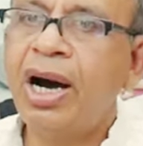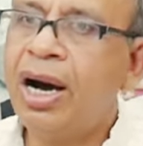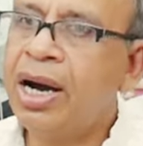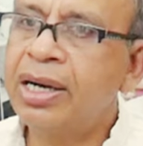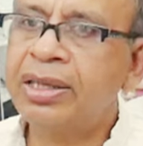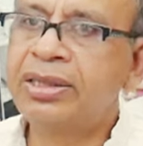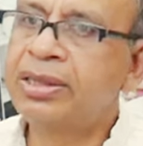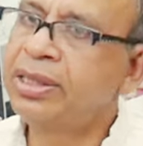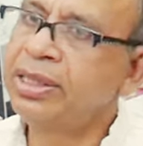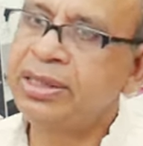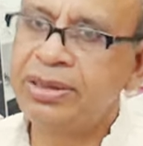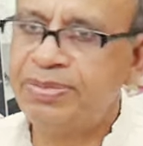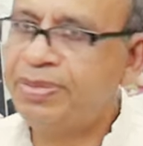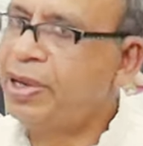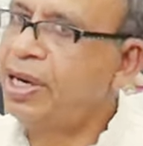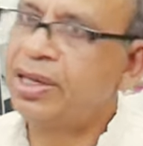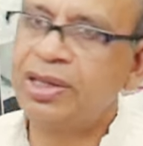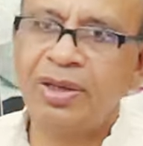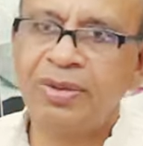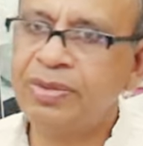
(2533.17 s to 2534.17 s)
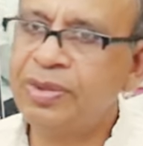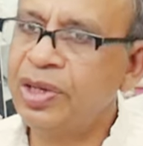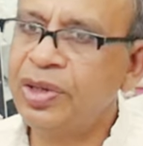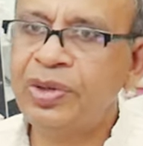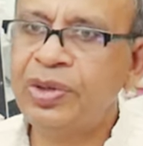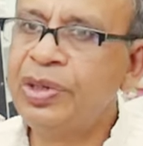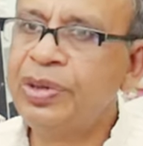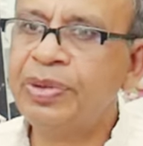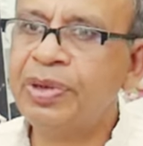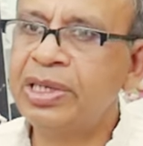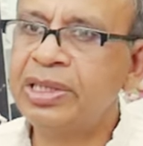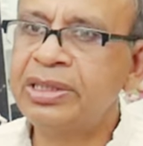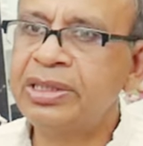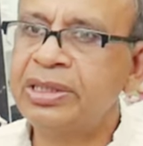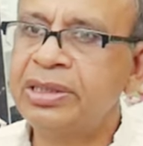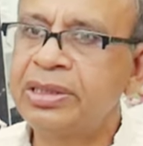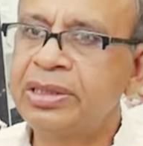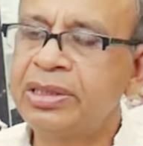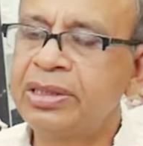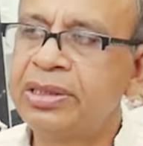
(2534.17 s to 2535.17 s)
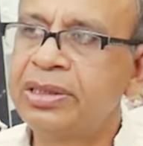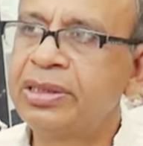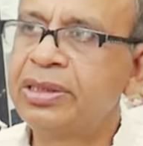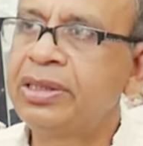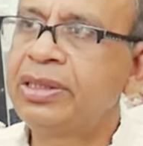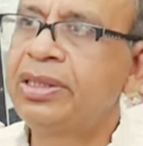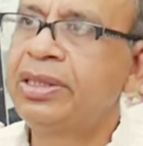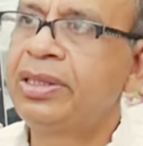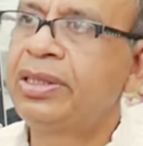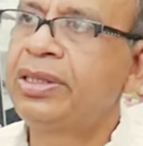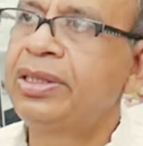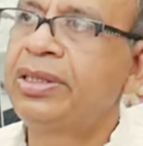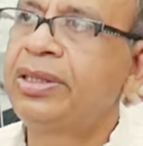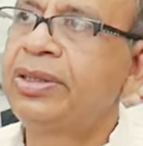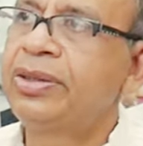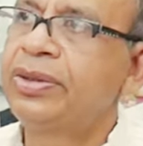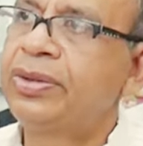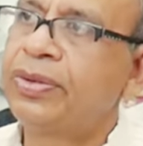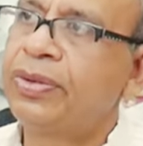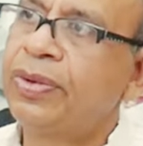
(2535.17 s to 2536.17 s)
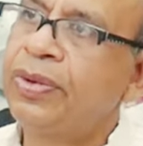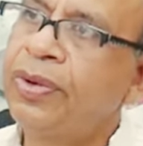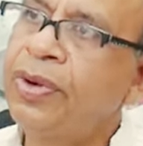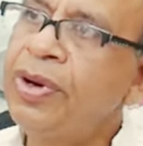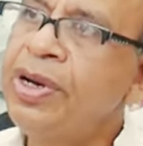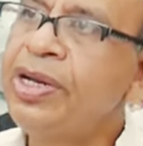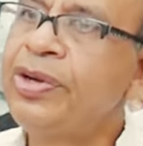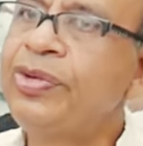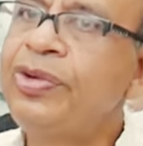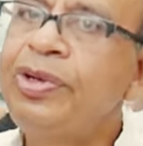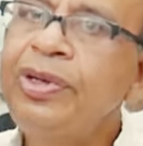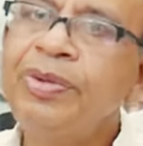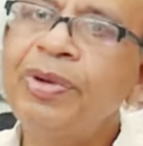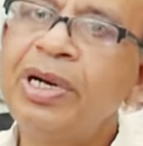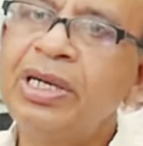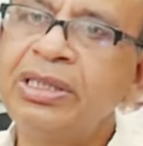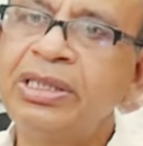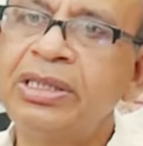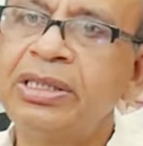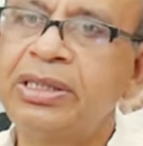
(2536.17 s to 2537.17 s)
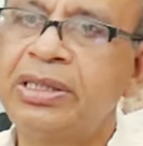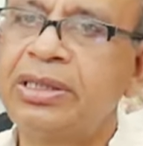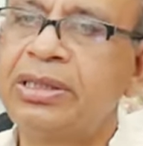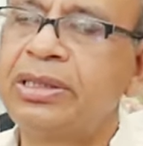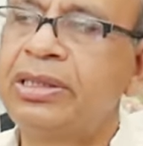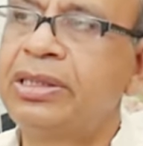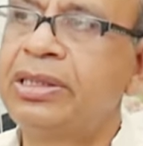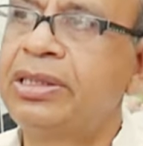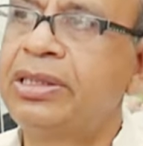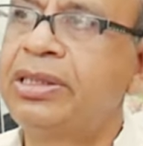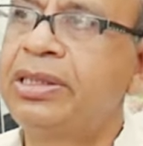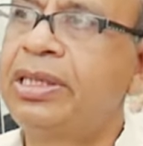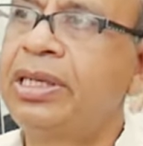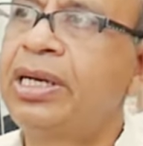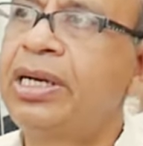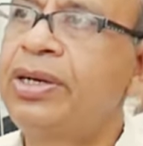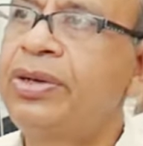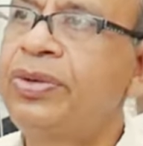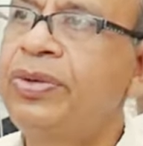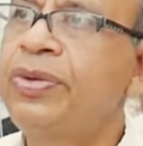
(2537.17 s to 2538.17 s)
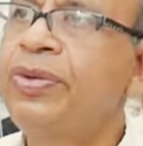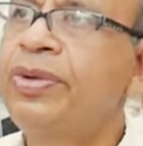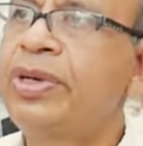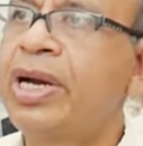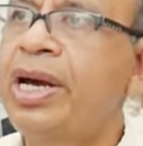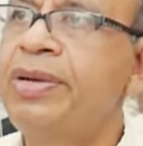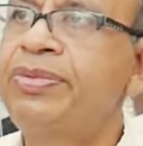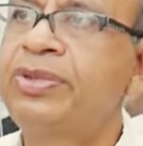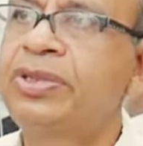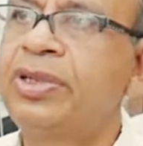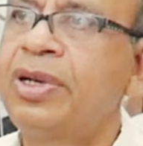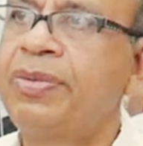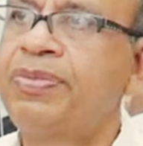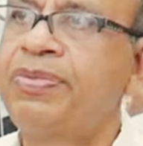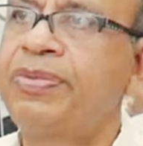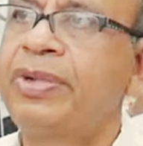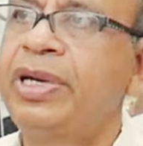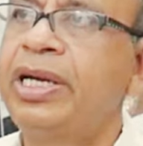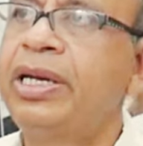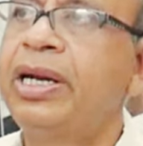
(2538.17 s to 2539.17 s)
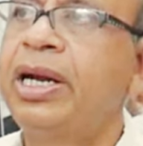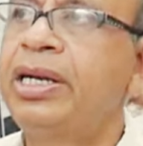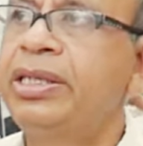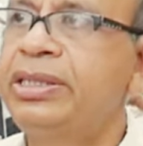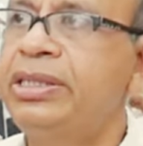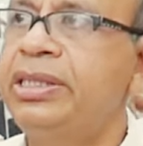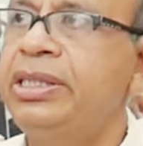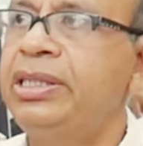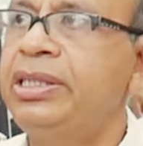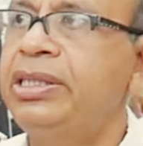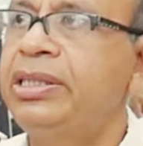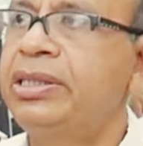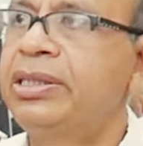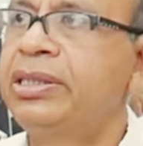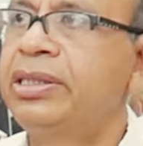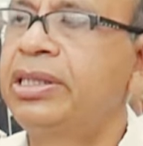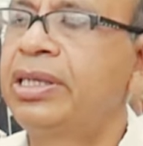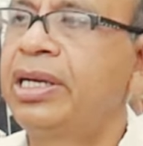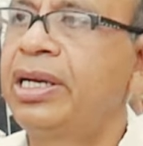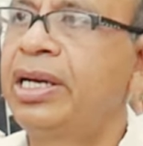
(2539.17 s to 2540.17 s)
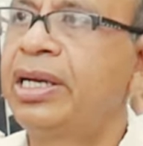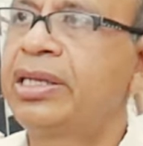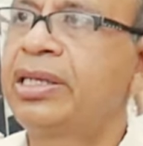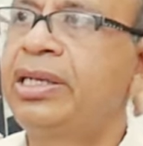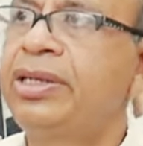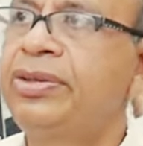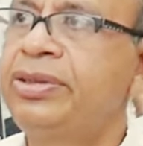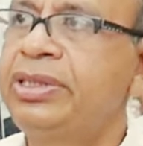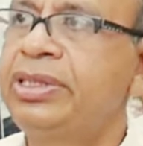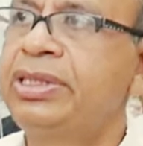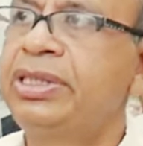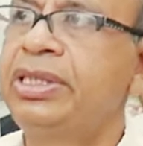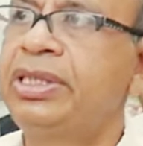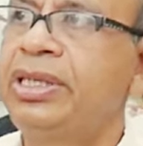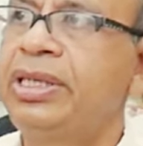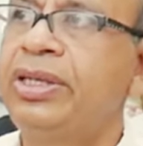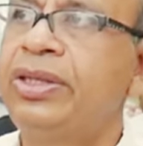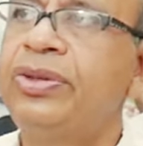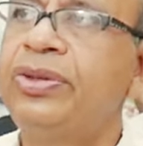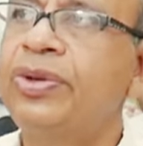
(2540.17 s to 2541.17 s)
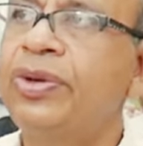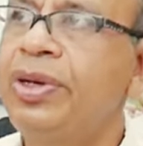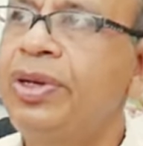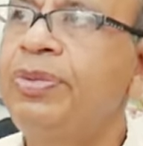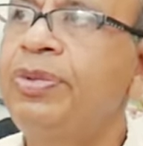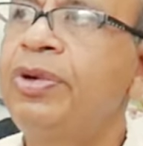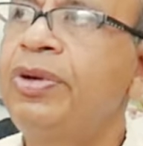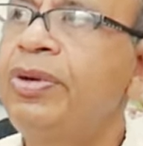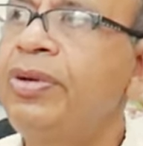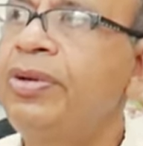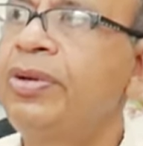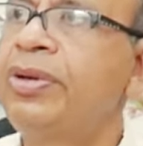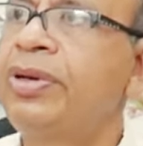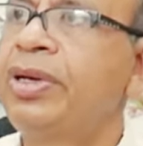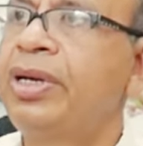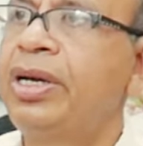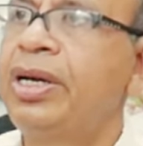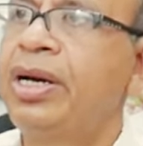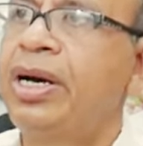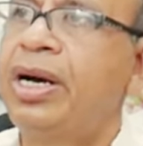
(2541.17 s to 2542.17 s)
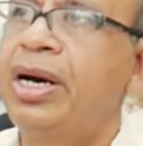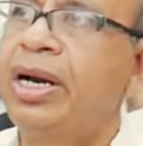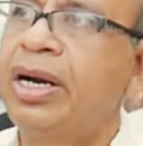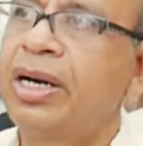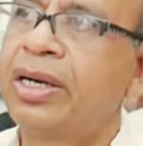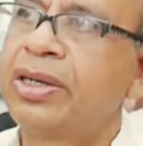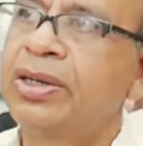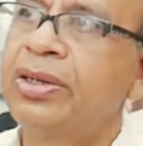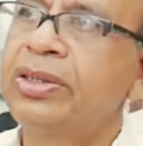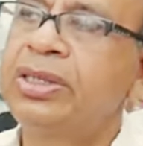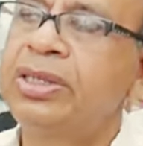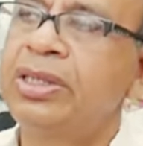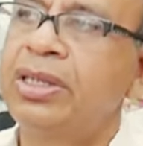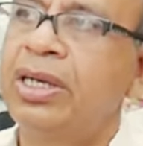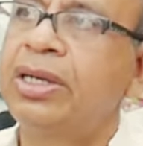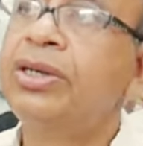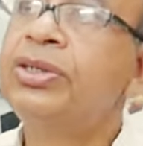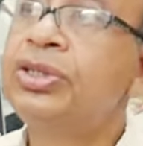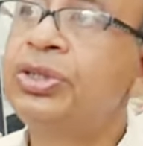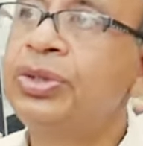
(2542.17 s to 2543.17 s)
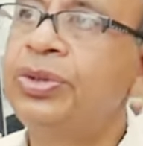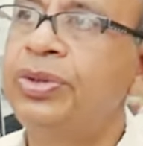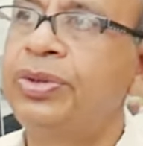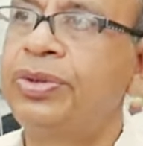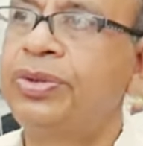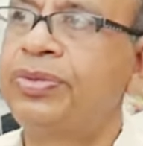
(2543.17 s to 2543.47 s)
Earth is part of the universe. The whole universe, there are two types of energy. Ekta hocche doibo, ar ekta hocche asur.